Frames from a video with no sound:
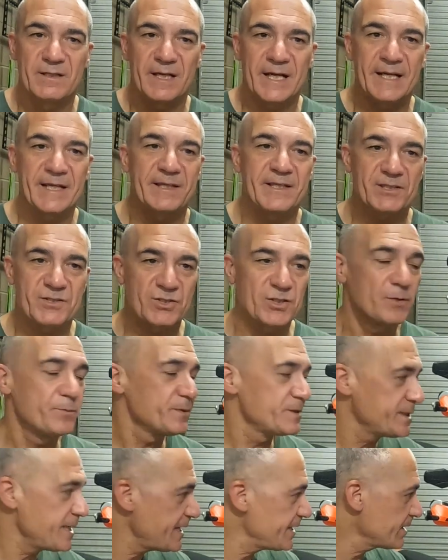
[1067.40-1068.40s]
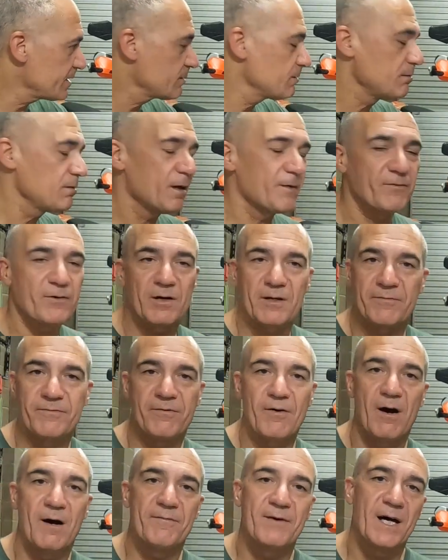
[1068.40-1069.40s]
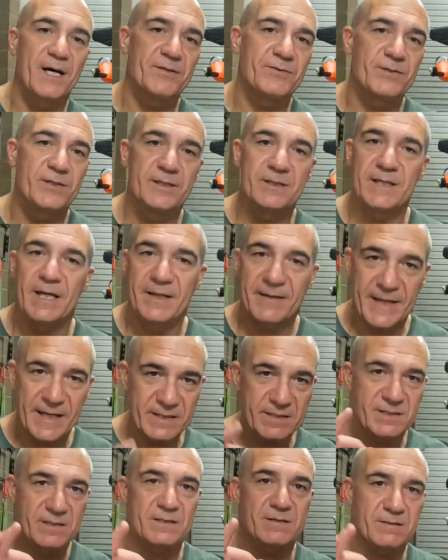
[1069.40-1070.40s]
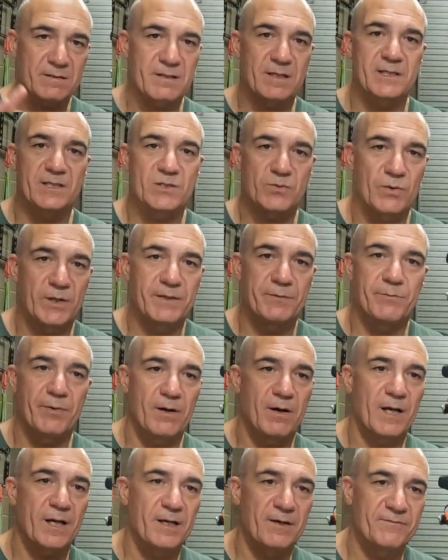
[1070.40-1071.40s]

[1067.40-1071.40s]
Anything super technical, I've got a 500, and that's a sweet bike.